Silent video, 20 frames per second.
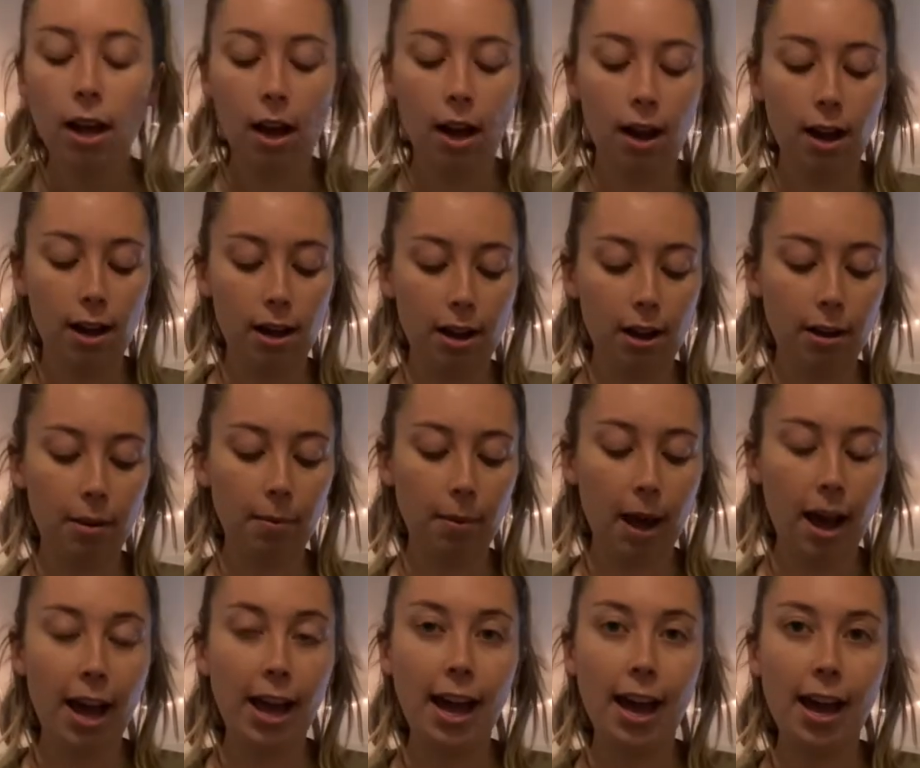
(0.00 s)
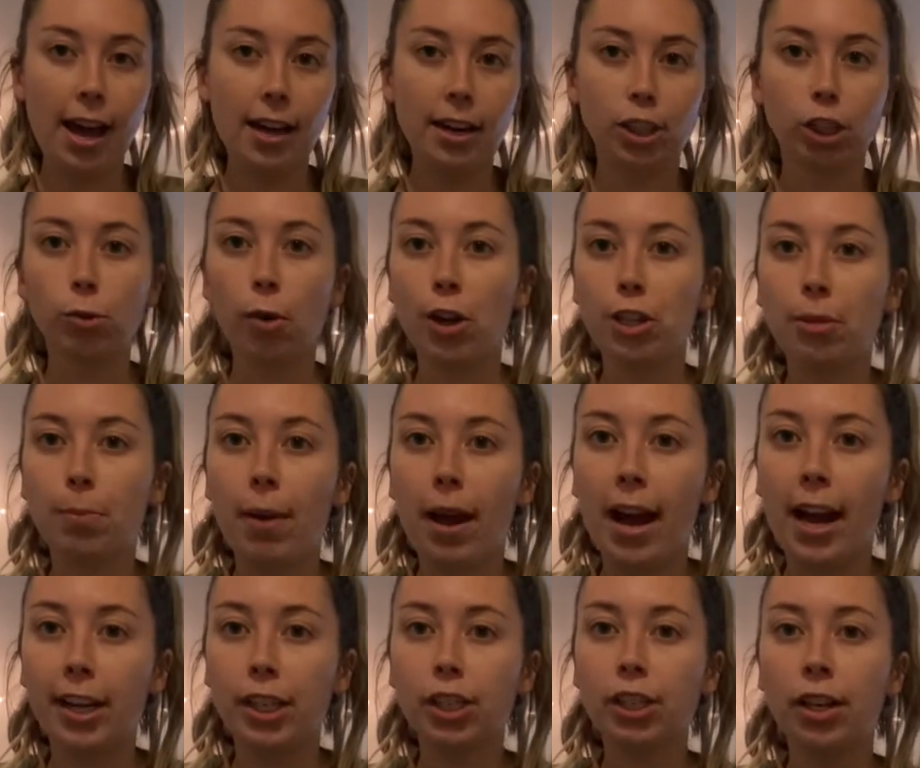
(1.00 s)
I had a squadron
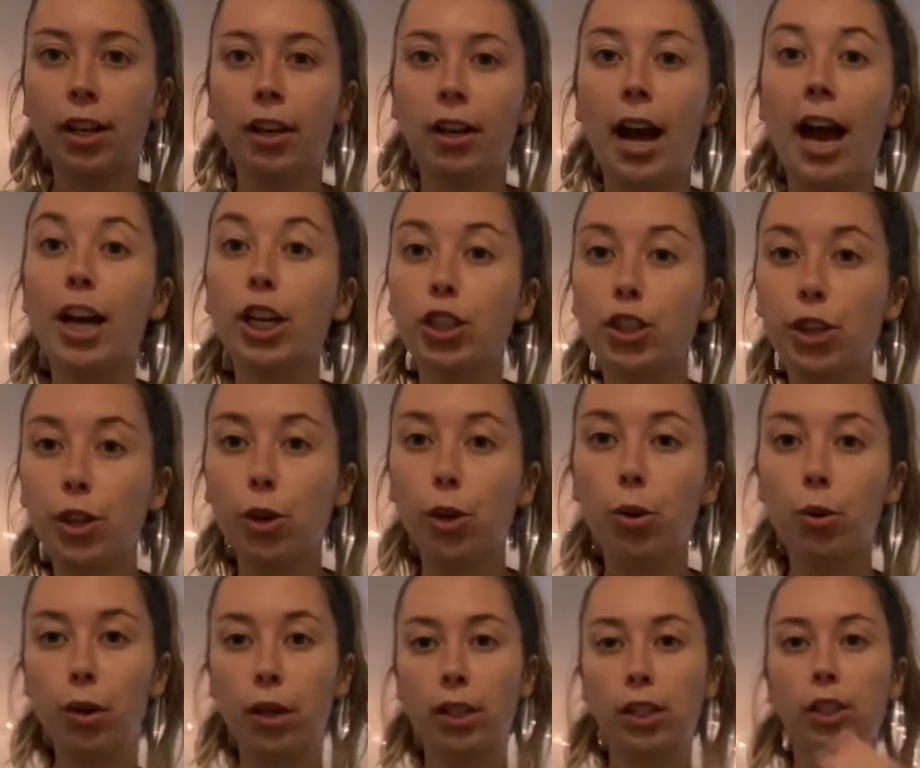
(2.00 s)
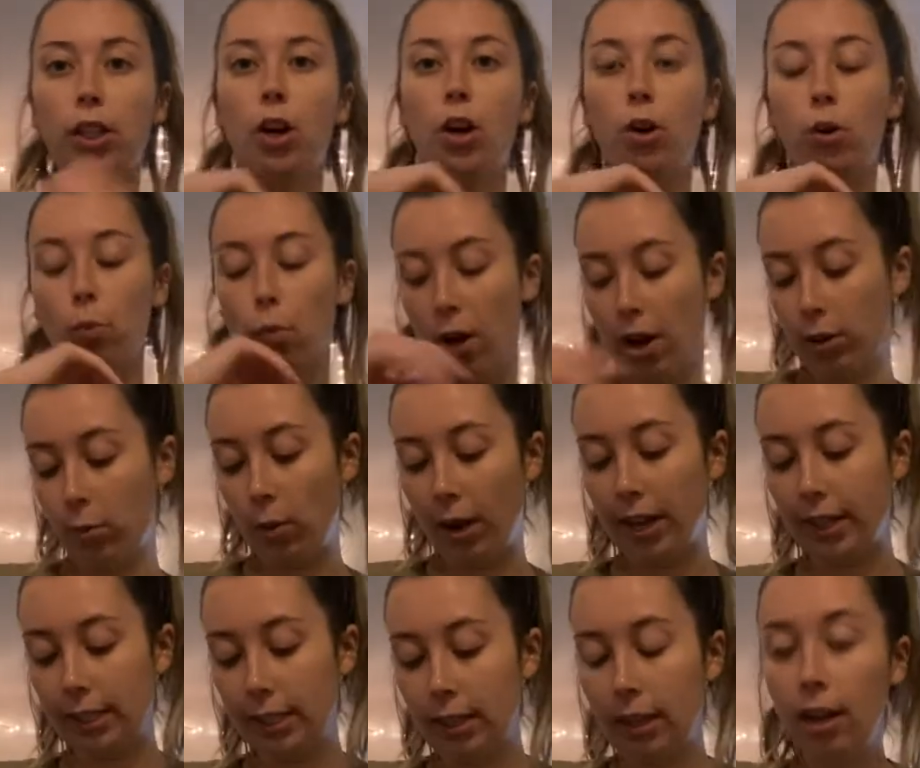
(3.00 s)
patch. I had two, so one
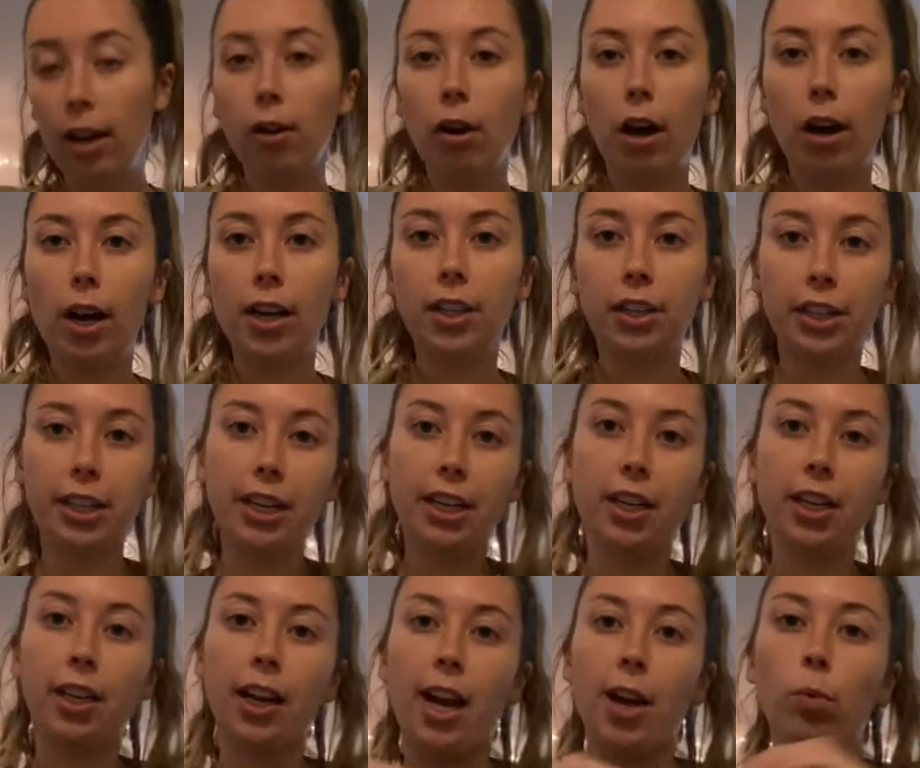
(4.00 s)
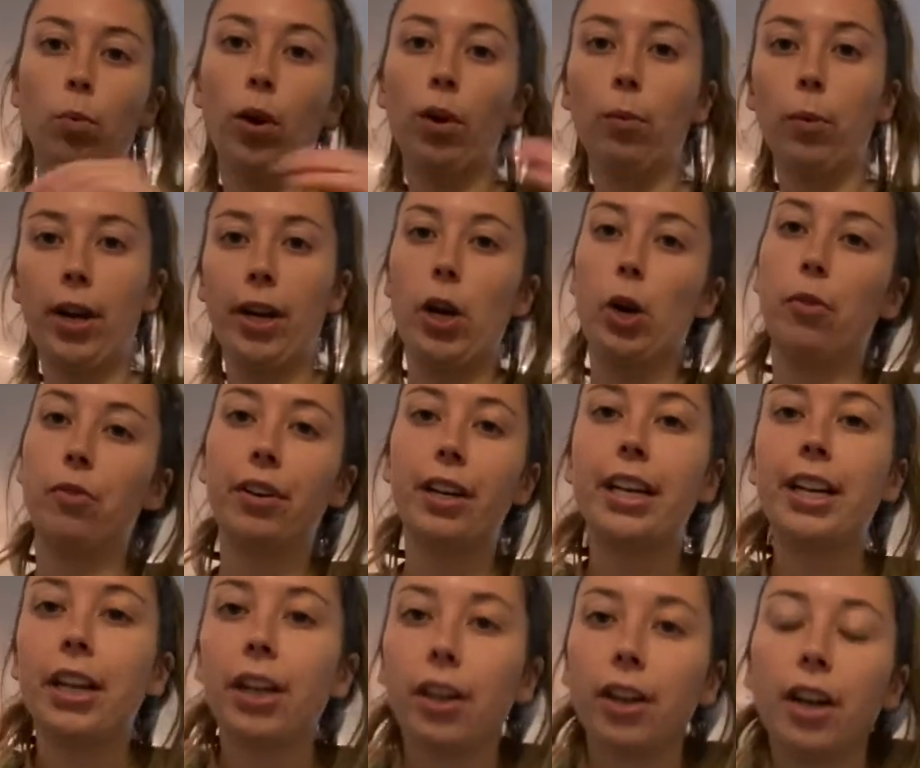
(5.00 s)
went under here and one went over
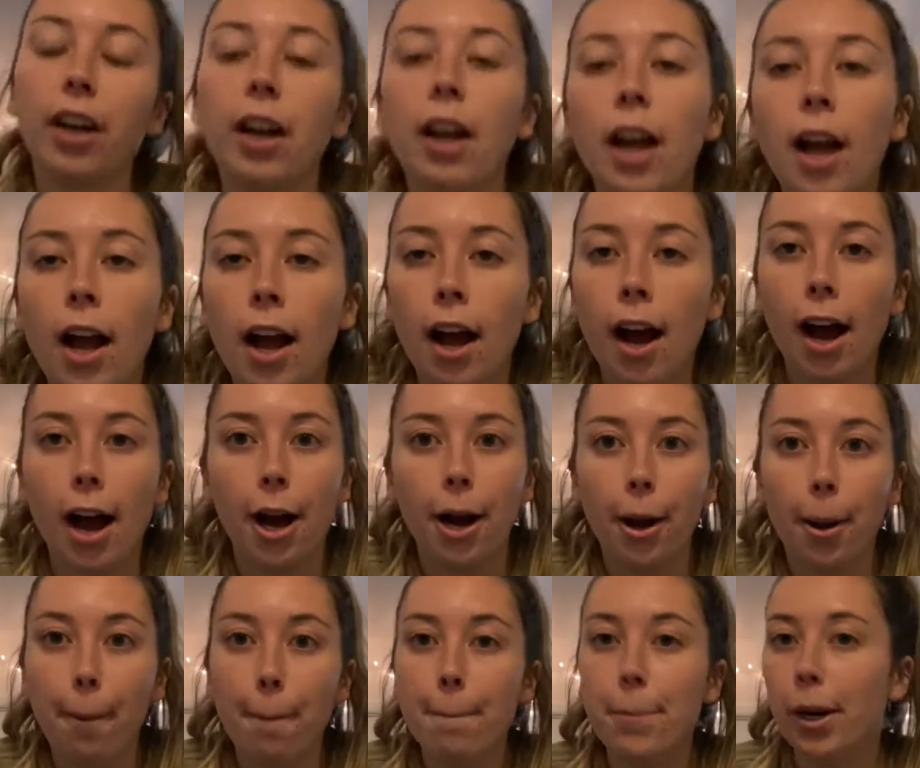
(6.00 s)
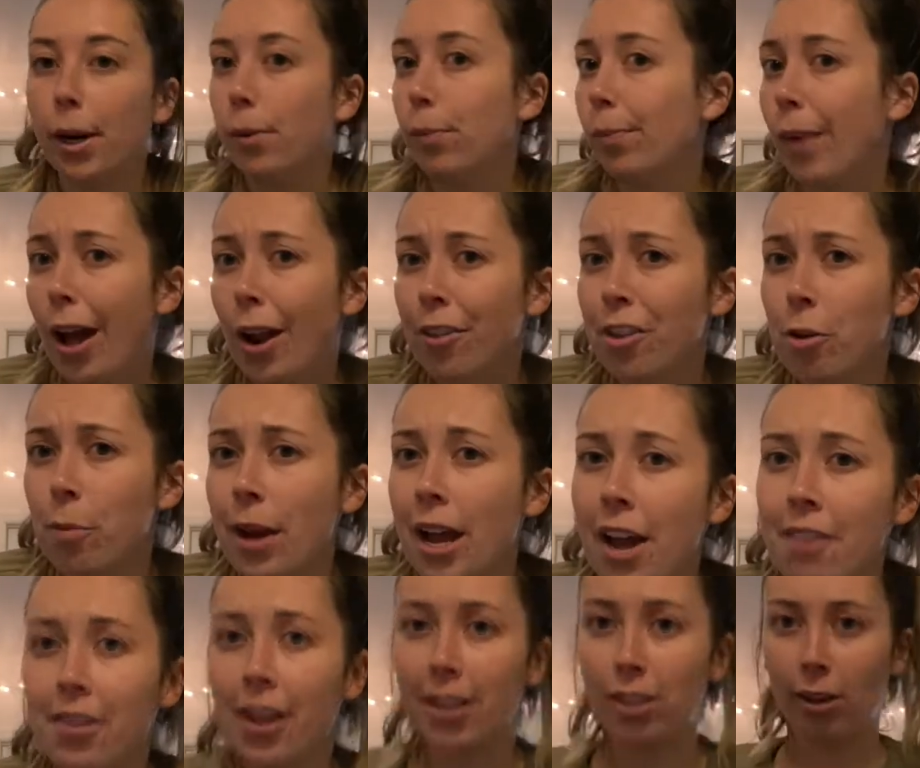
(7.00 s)
here, but I don't think we have
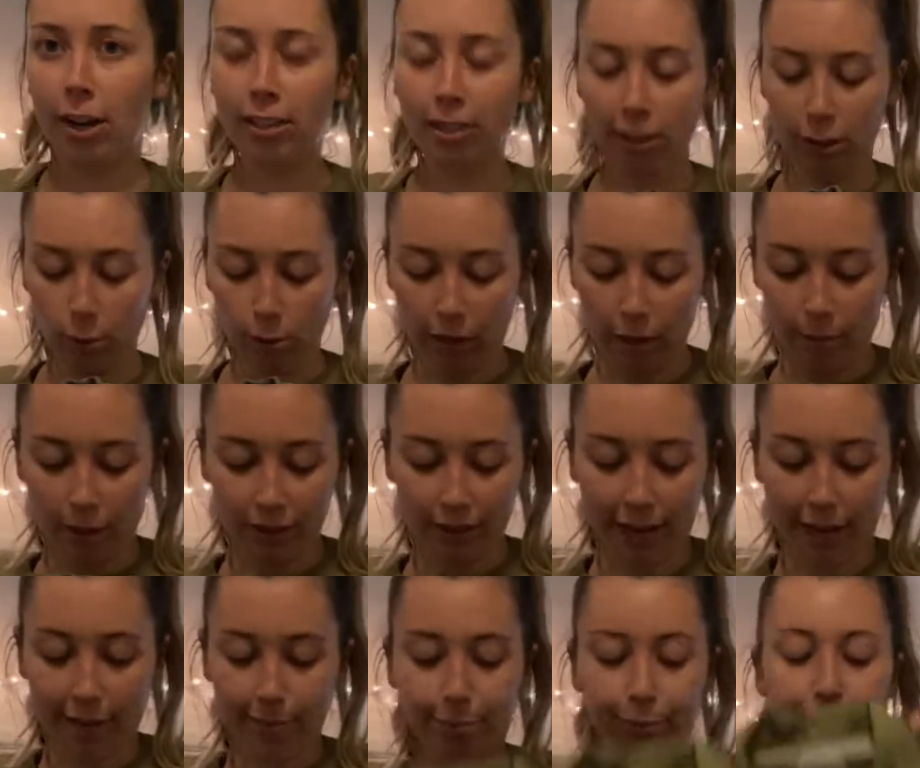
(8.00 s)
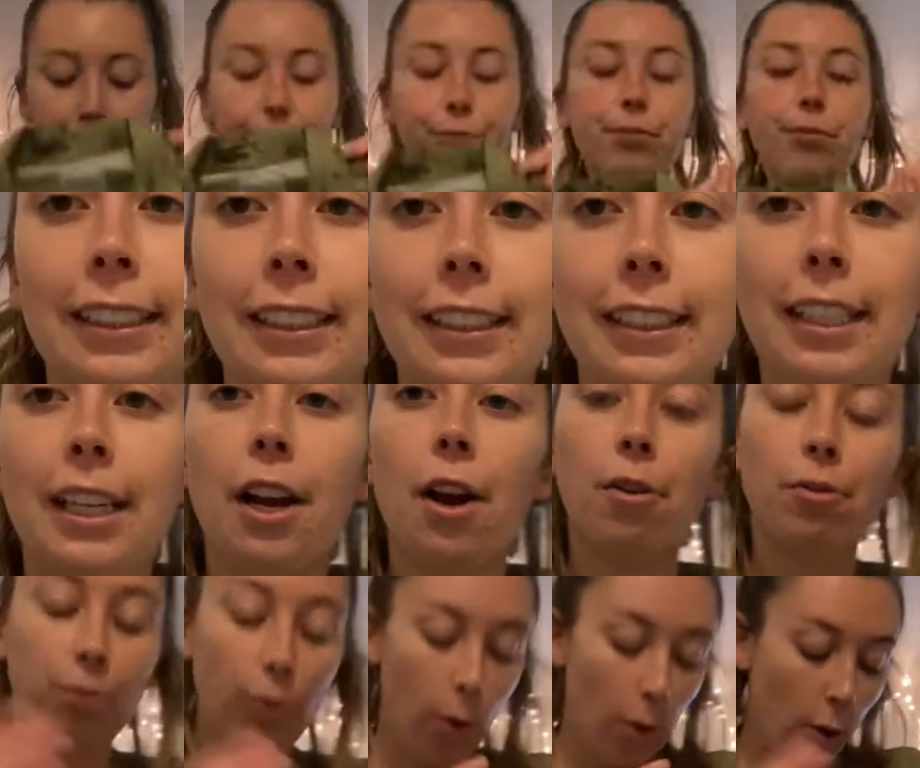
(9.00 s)
that, so you guys don't have to worry about that.
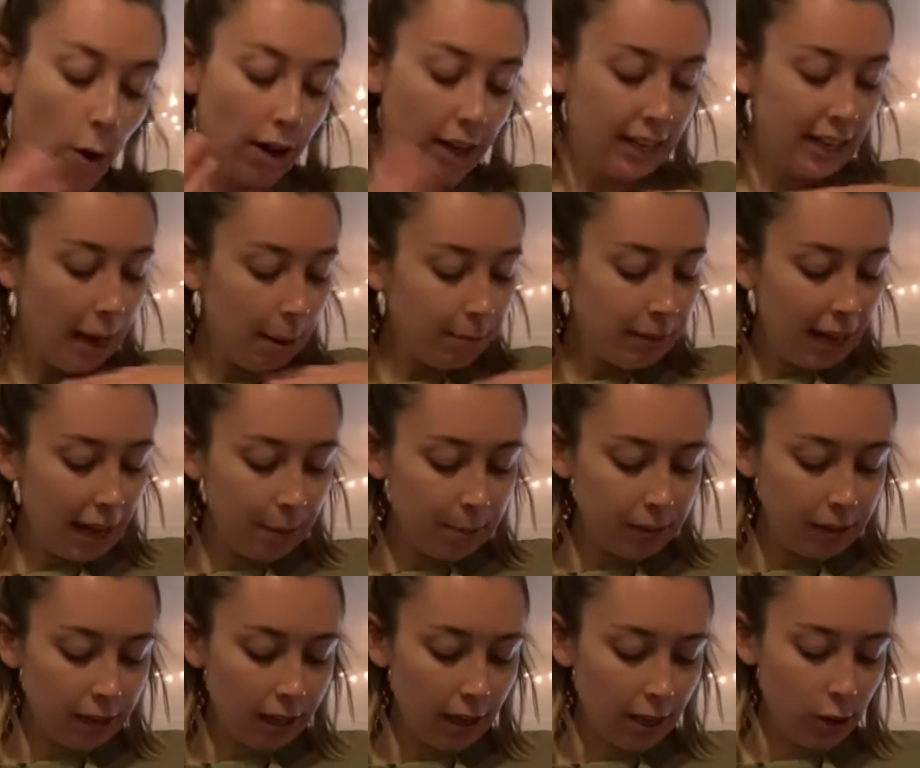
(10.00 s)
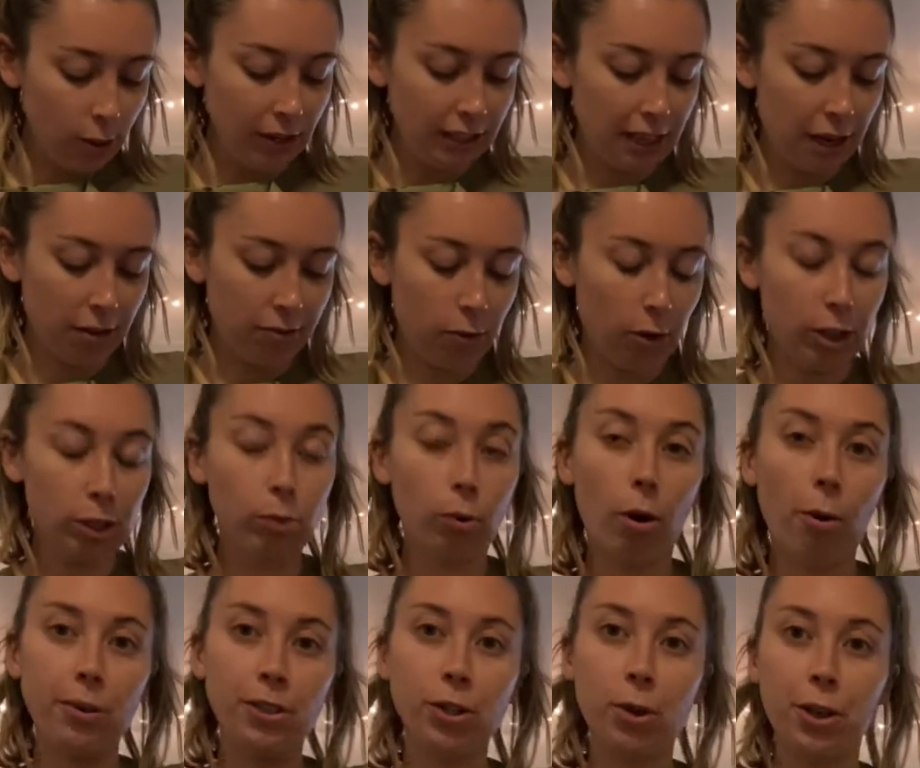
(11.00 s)
For name tapes, U.S. Air Force will
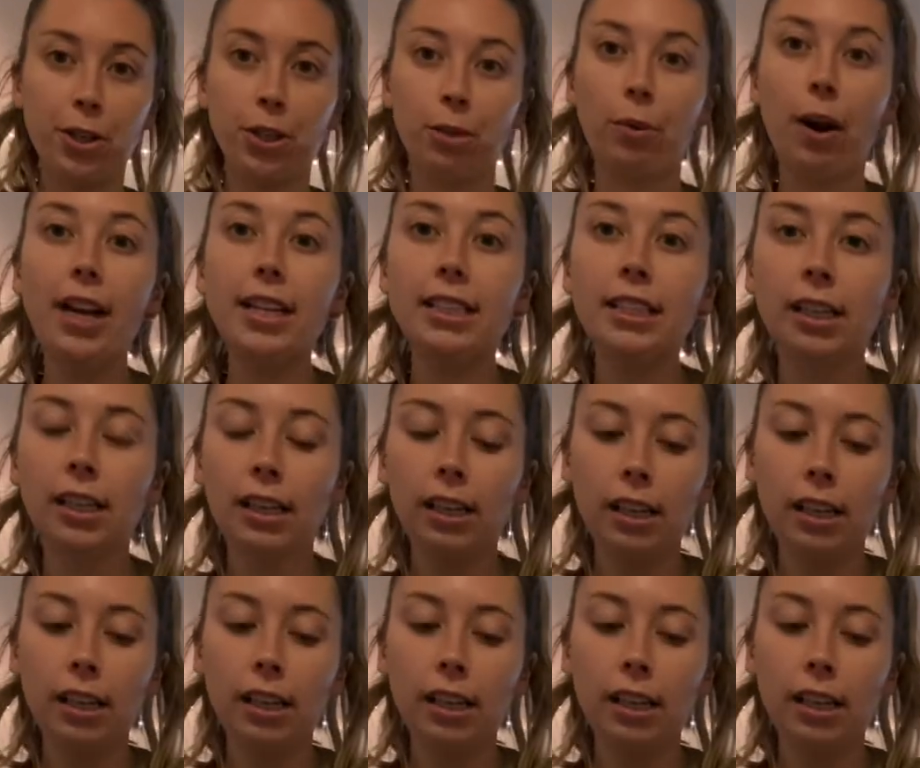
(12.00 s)
always go on your right.